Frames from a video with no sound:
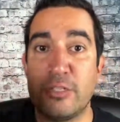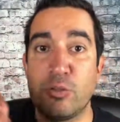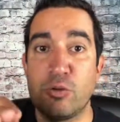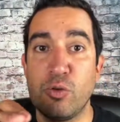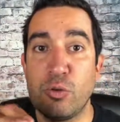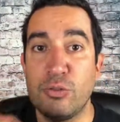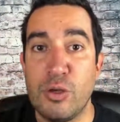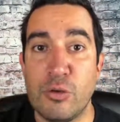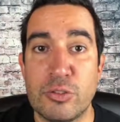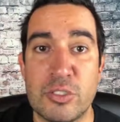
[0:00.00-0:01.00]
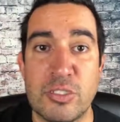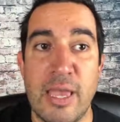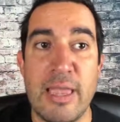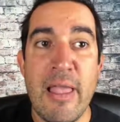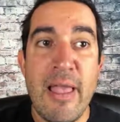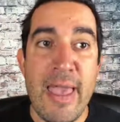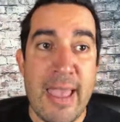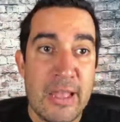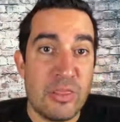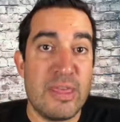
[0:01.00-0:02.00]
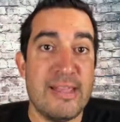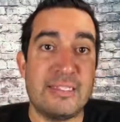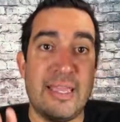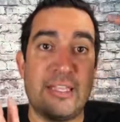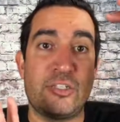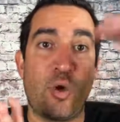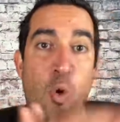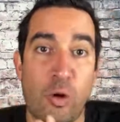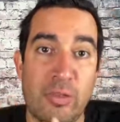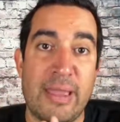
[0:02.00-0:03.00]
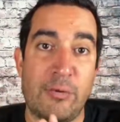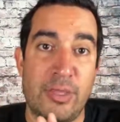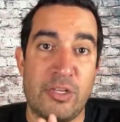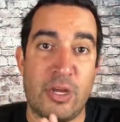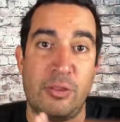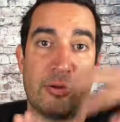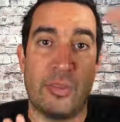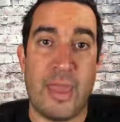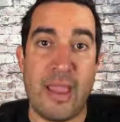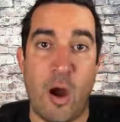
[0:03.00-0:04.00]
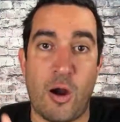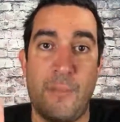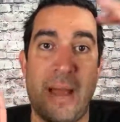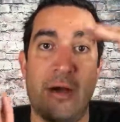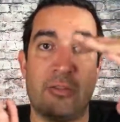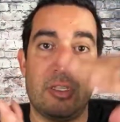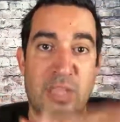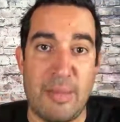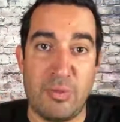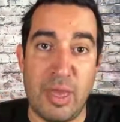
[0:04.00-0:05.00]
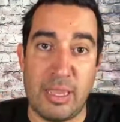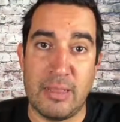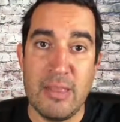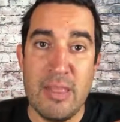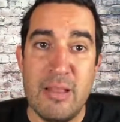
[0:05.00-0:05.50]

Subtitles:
And so Google knows to say, hey, these things correlate with each other. They are about the same thing.